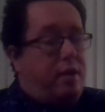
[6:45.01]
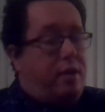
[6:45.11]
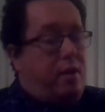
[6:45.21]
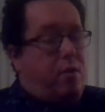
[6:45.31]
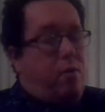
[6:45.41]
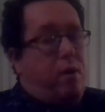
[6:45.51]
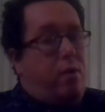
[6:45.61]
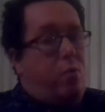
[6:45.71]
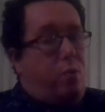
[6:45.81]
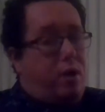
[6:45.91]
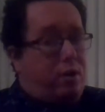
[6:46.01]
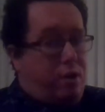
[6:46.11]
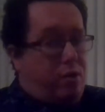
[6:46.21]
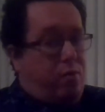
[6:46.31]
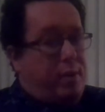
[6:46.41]
What are
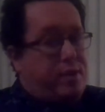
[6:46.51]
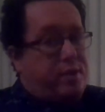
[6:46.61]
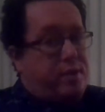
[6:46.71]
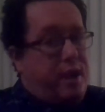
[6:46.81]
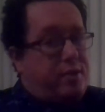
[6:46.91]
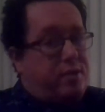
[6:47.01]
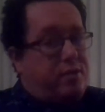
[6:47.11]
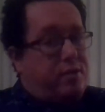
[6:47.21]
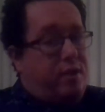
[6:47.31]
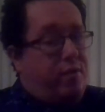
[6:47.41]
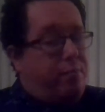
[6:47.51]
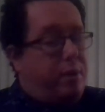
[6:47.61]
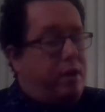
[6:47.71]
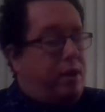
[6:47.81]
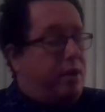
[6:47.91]
good questions to ask yourself,
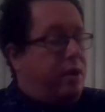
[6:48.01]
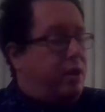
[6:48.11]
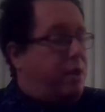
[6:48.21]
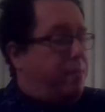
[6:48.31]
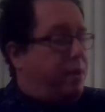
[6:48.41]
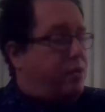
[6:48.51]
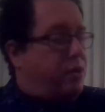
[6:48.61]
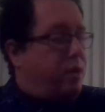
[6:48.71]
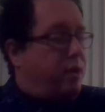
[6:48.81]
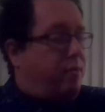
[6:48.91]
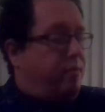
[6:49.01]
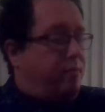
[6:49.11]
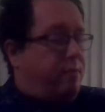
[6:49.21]
but I'm going to keep on trucking.